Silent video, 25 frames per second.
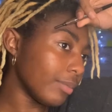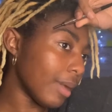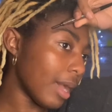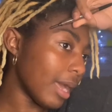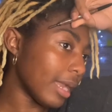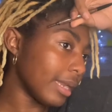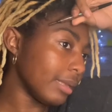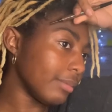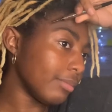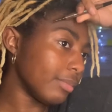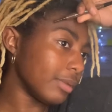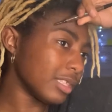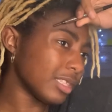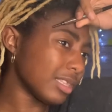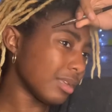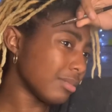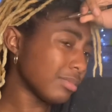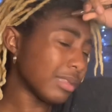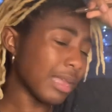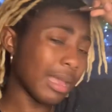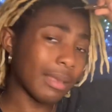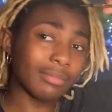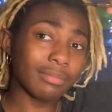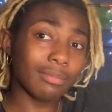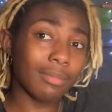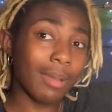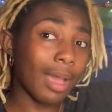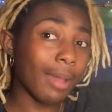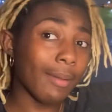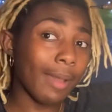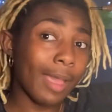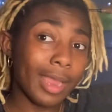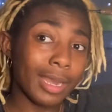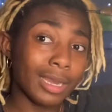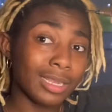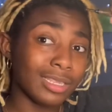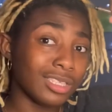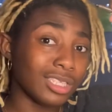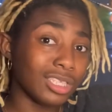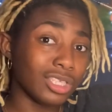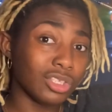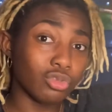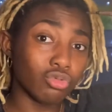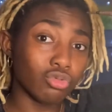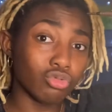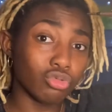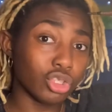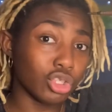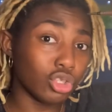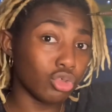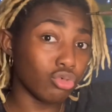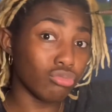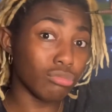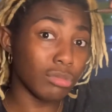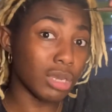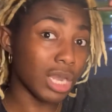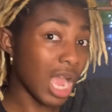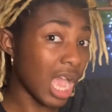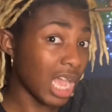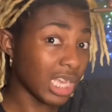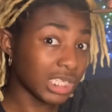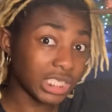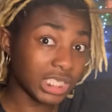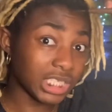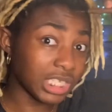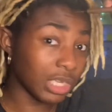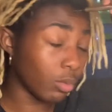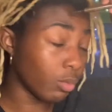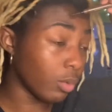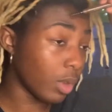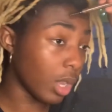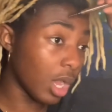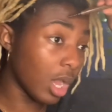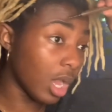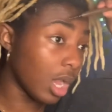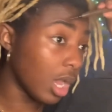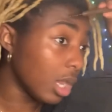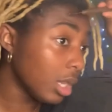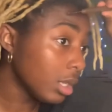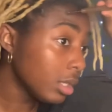but sometimes my energy just do not sit with her.